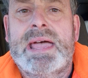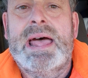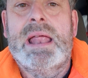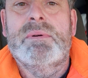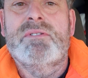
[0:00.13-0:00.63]

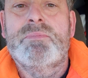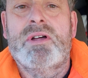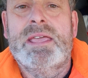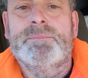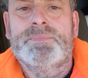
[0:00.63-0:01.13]
Hello
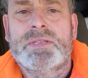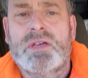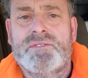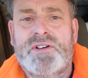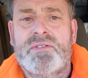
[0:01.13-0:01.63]
everybody, got
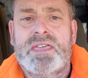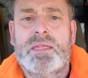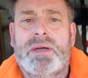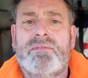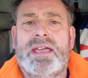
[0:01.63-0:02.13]
the phone the
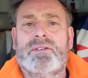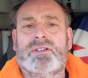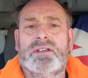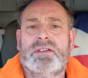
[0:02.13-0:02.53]
other way round.